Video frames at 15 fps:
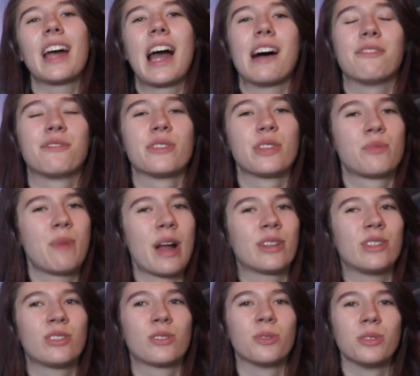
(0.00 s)
I have for this back
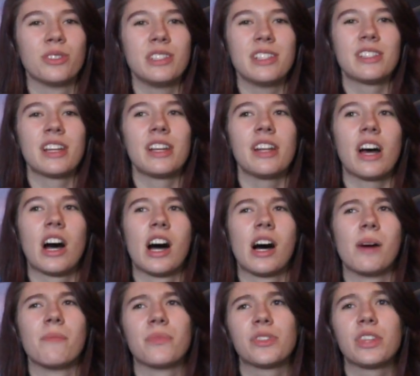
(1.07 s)
to school season.
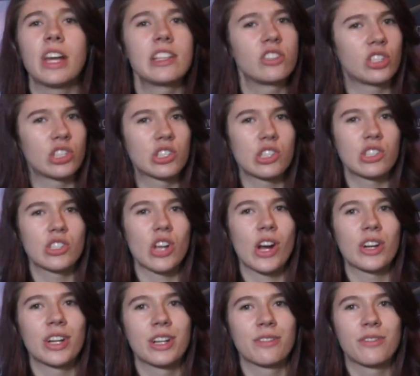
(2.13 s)
That's just a
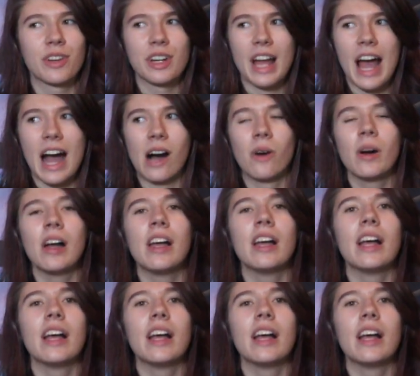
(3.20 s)
starter for now.